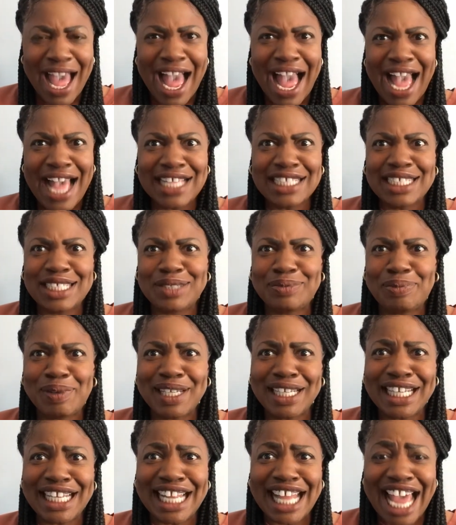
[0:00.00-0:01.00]
and
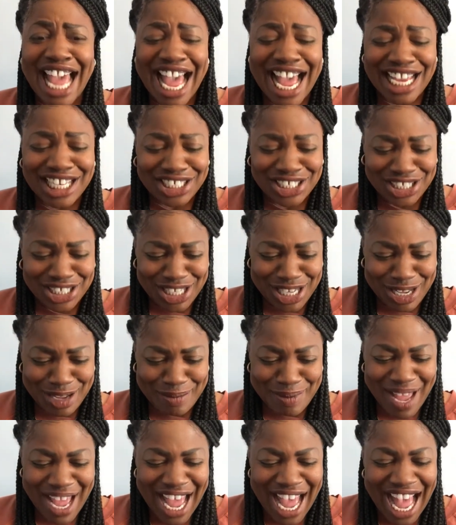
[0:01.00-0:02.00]
splashed
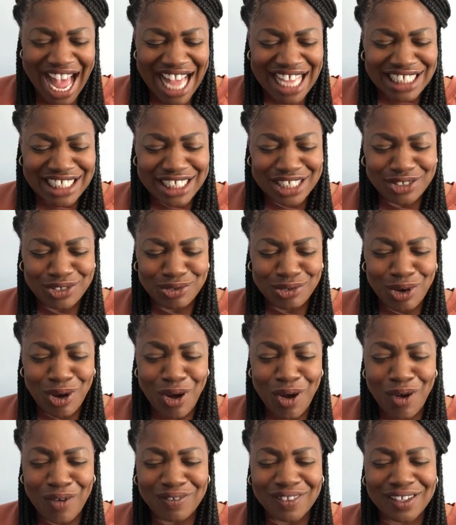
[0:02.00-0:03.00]
them as he
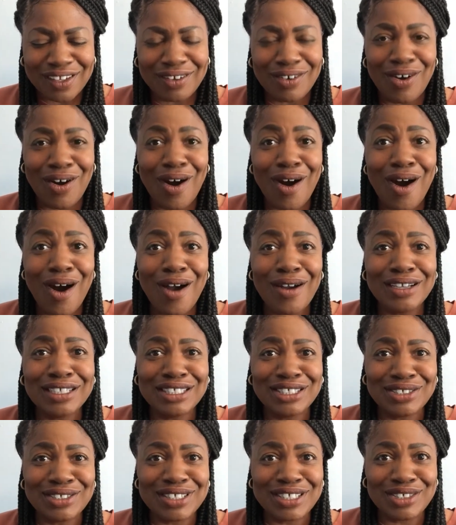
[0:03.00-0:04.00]
drove the car
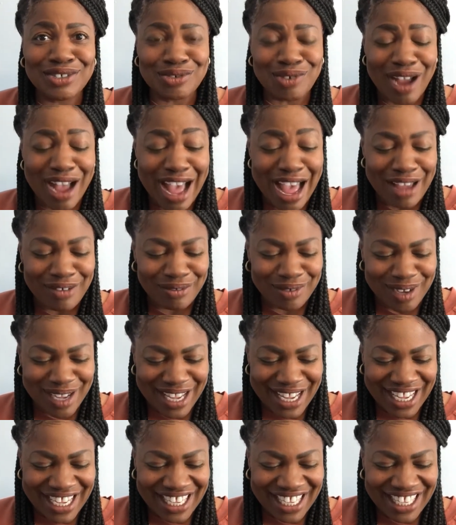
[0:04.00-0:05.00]
into the
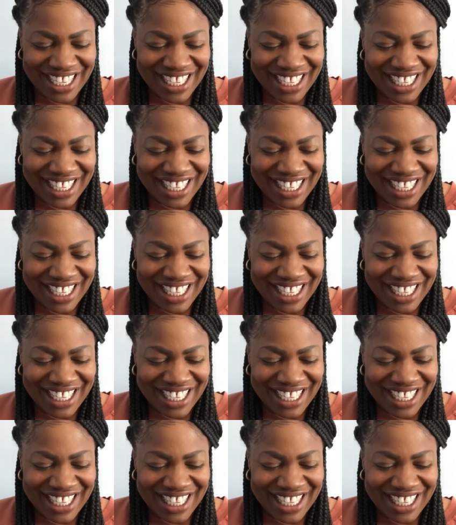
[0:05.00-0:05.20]
driveway.